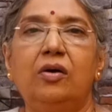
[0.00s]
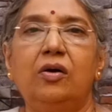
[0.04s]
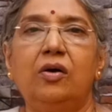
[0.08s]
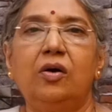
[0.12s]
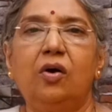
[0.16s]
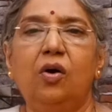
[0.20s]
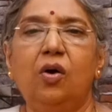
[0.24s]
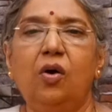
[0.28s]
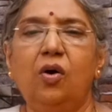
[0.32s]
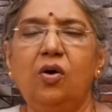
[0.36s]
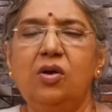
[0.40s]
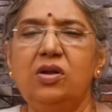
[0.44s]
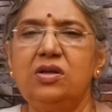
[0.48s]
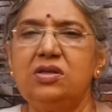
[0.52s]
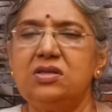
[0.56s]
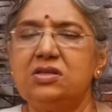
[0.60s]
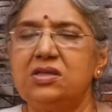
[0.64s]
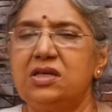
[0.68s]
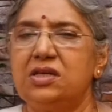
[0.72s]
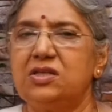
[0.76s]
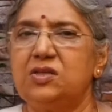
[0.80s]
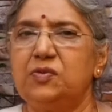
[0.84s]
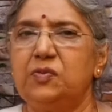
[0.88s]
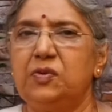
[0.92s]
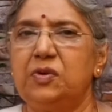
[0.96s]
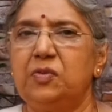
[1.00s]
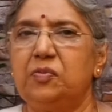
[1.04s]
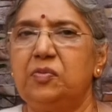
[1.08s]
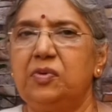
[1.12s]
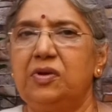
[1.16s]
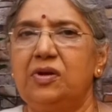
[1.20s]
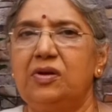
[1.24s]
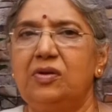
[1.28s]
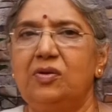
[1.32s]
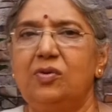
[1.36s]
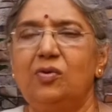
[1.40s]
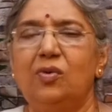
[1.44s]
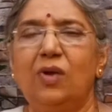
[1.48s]
All such
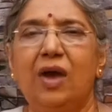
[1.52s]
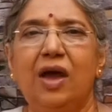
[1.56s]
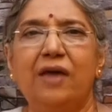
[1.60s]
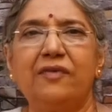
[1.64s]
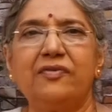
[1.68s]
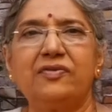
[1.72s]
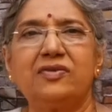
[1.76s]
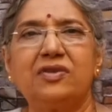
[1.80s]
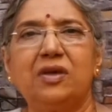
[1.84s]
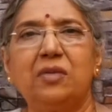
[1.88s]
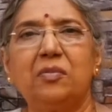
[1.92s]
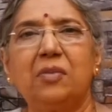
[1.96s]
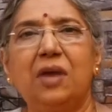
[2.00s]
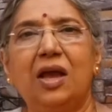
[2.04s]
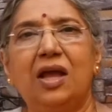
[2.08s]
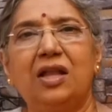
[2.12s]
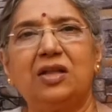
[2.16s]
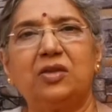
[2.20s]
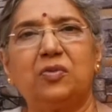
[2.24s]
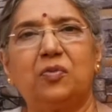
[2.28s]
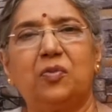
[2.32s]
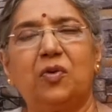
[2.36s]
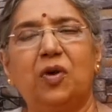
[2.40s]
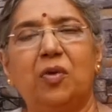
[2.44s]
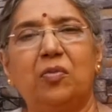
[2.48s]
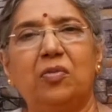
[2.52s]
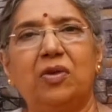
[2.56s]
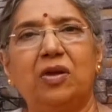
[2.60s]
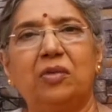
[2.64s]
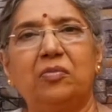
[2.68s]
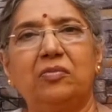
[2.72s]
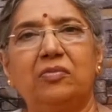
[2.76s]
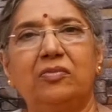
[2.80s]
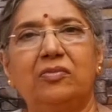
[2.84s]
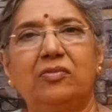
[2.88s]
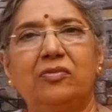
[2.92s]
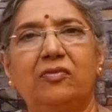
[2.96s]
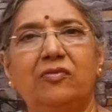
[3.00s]
people who have some health
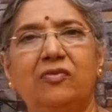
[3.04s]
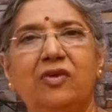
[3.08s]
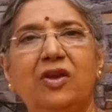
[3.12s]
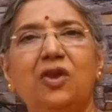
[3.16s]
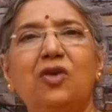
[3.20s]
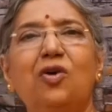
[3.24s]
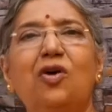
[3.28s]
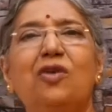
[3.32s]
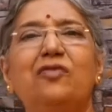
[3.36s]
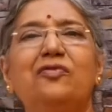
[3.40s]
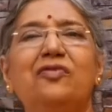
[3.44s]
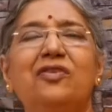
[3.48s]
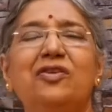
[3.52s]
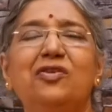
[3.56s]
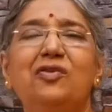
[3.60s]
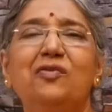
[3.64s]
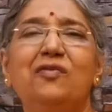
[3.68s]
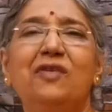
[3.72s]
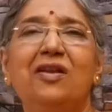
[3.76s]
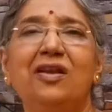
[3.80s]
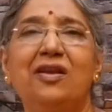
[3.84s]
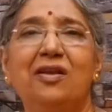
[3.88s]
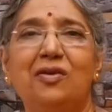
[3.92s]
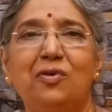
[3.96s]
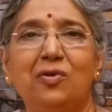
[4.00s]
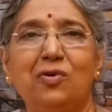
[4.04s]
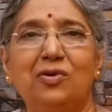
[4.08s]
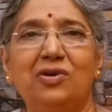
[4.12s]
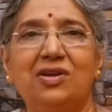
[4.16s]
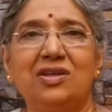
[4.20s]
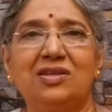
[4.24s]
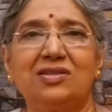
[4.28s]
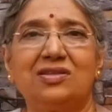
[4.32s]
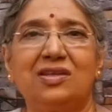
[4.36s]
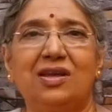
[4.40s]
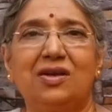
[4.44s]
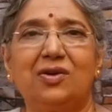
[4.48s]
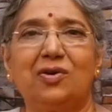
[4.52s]
problem, very often you will
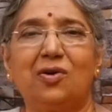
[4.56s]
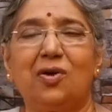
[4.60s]
notice that